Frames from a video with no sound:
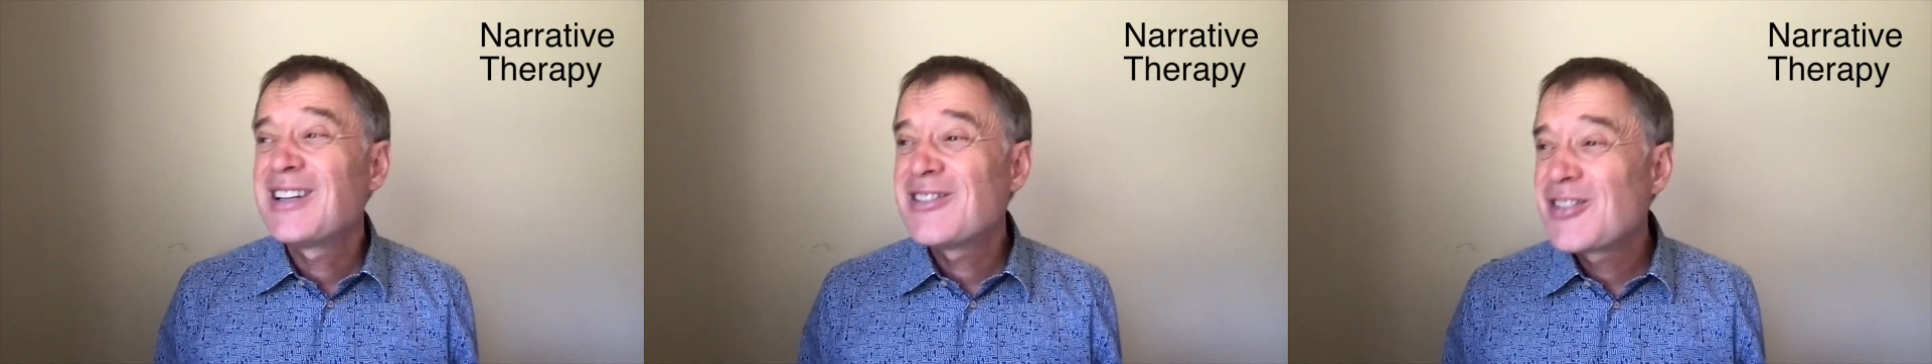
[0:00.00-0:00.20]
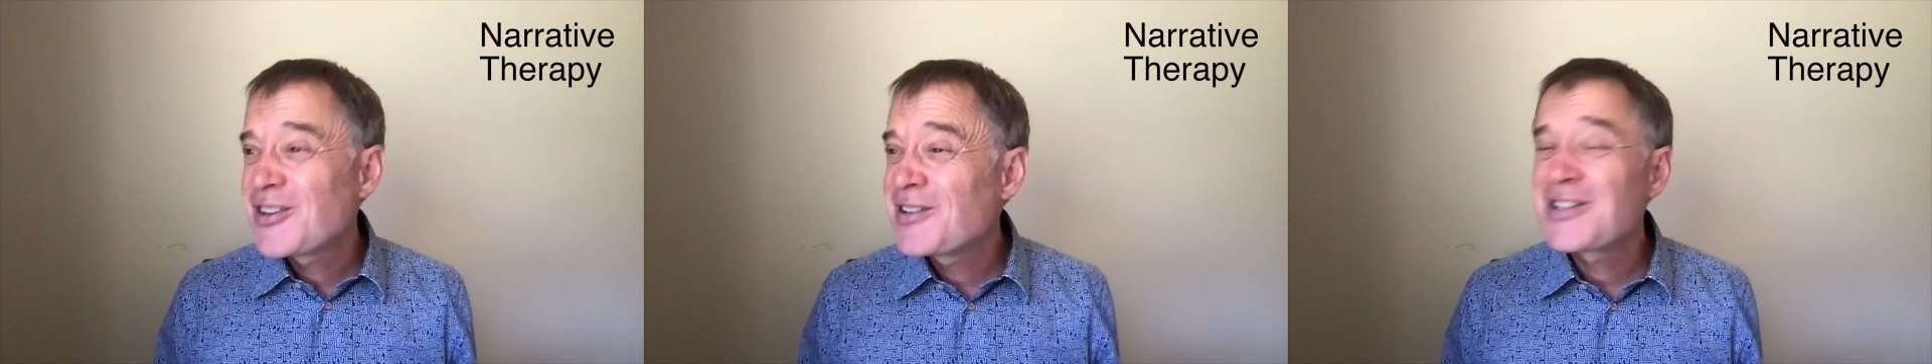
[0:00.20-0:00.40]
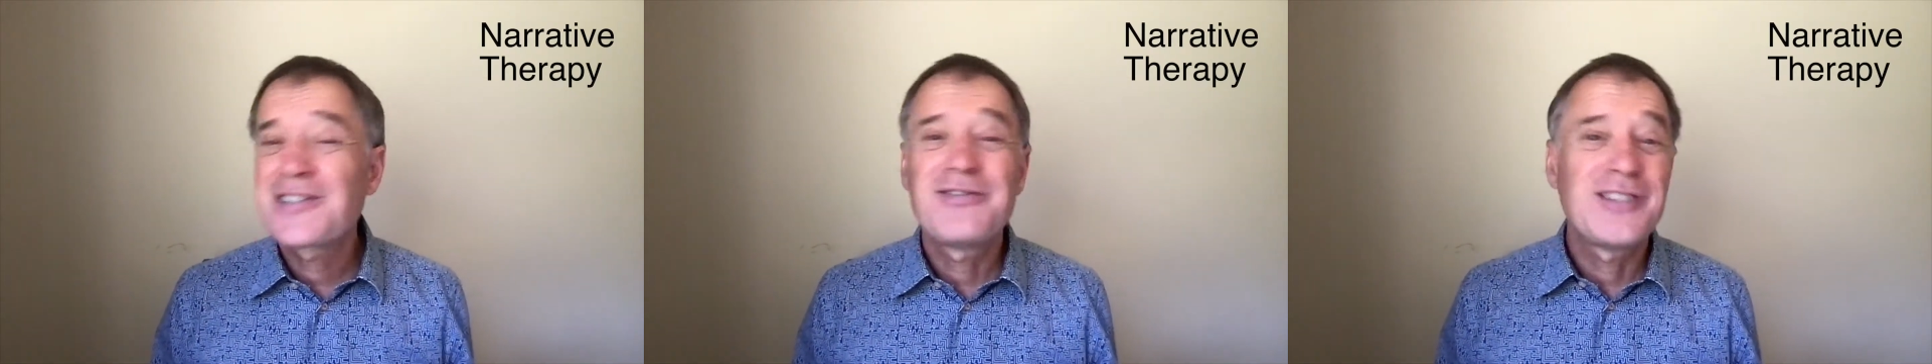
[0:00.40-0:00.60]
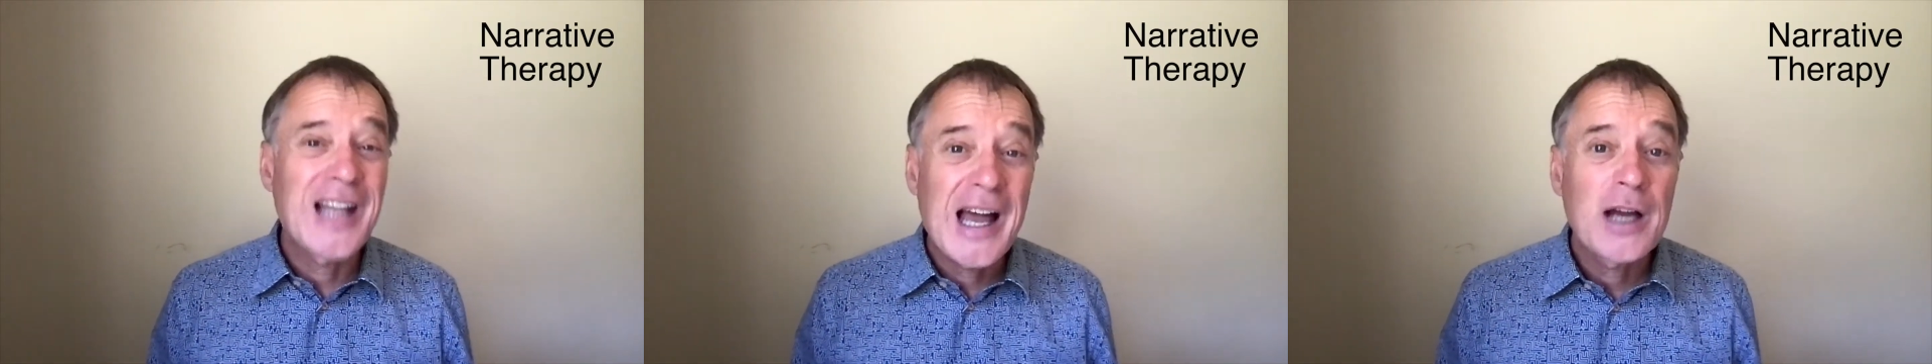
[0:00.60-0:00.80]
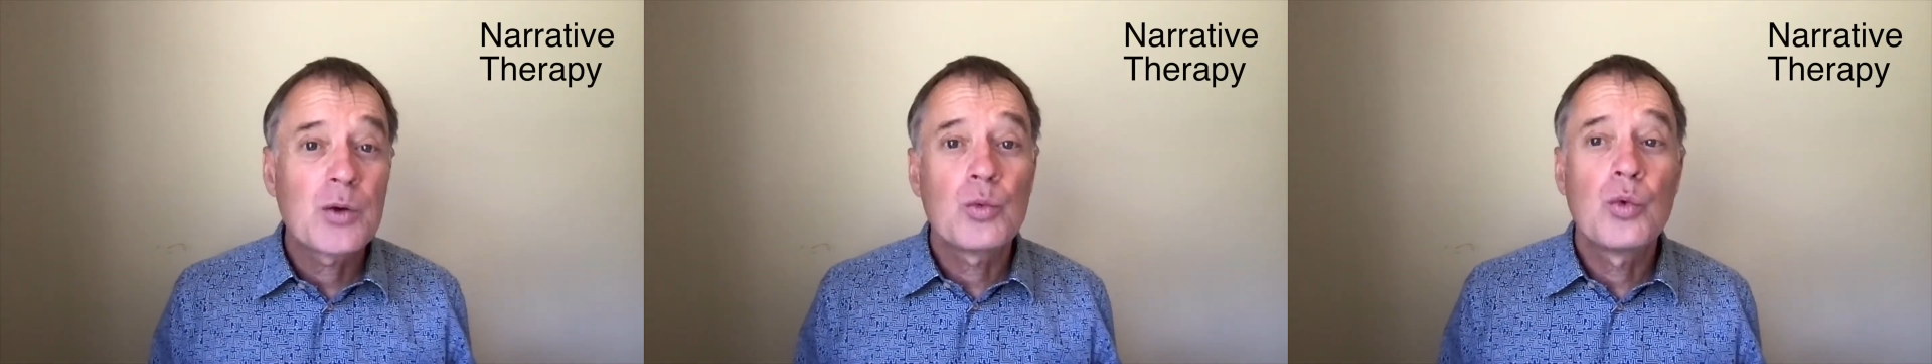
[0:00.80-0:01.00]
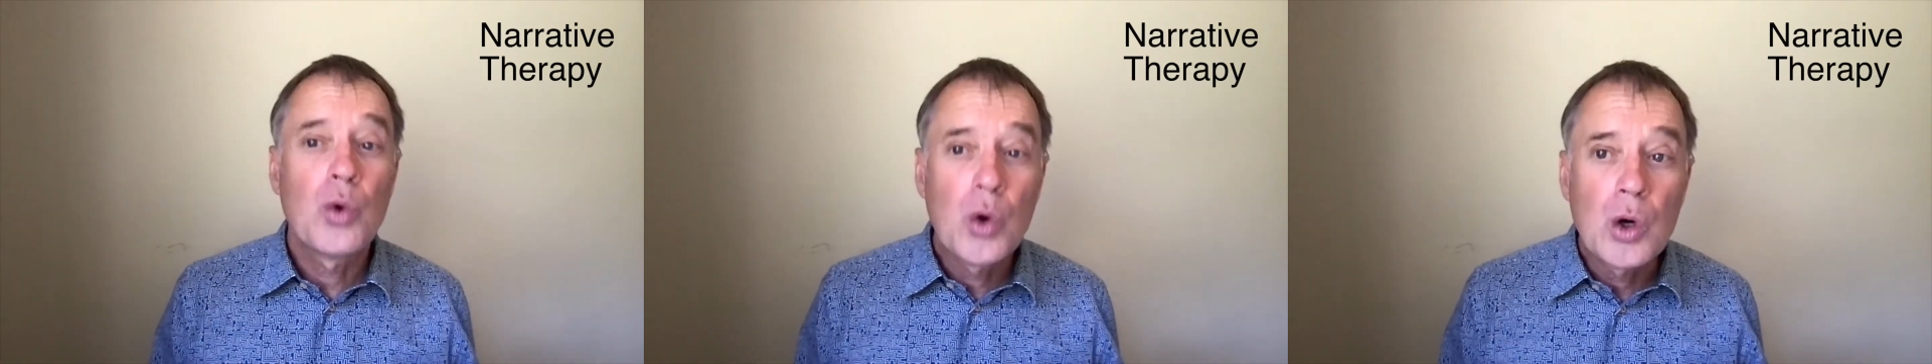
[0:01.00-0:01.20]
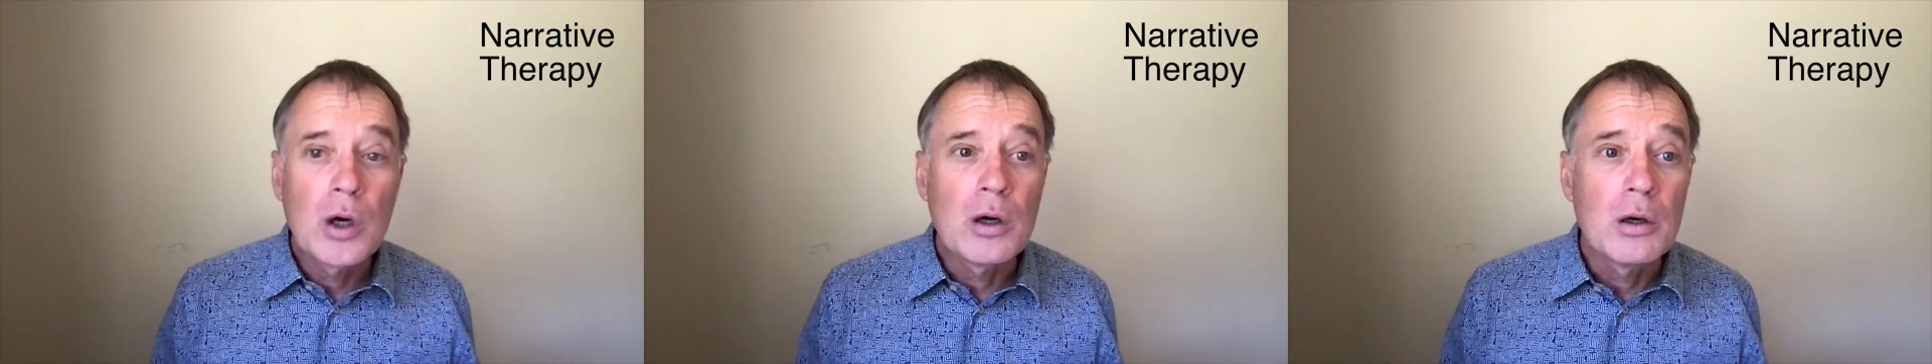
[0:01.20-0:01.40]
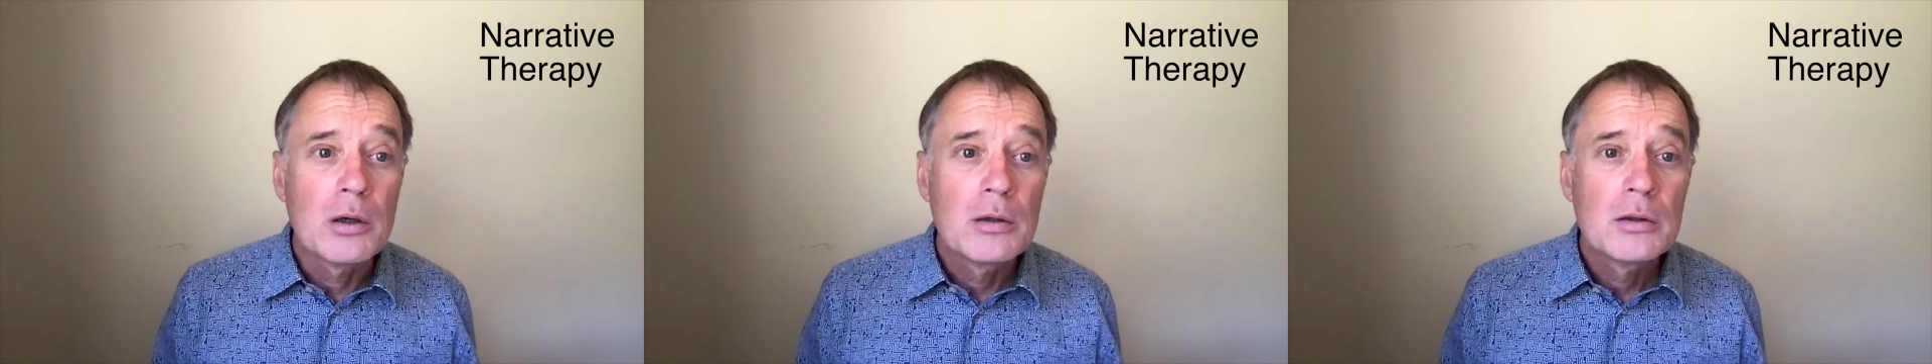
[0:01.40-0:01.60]
just flat
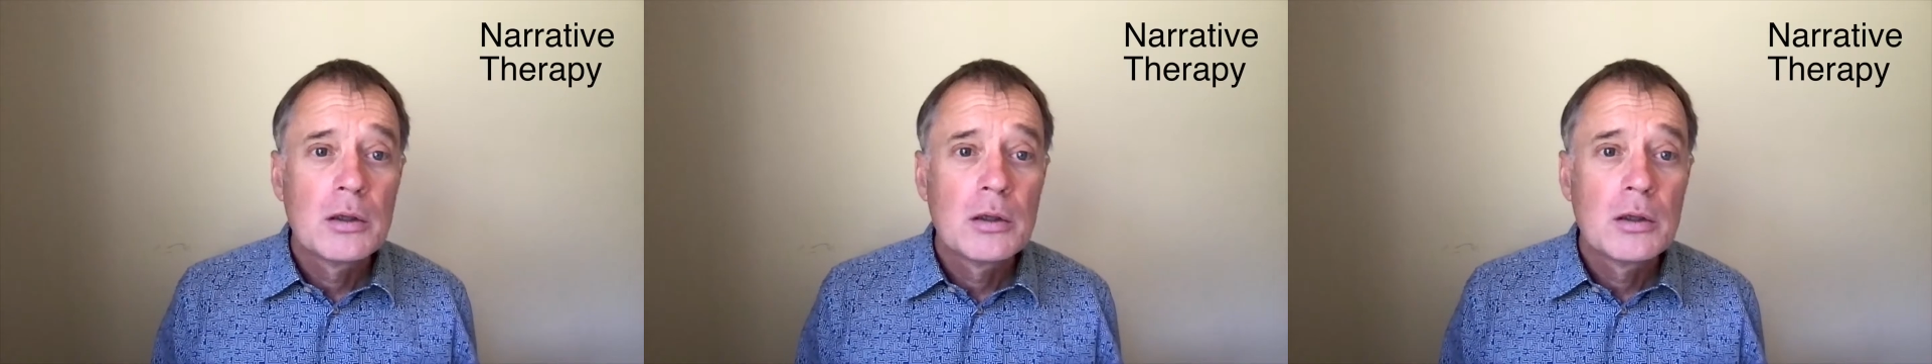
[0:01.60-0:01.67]
wrong.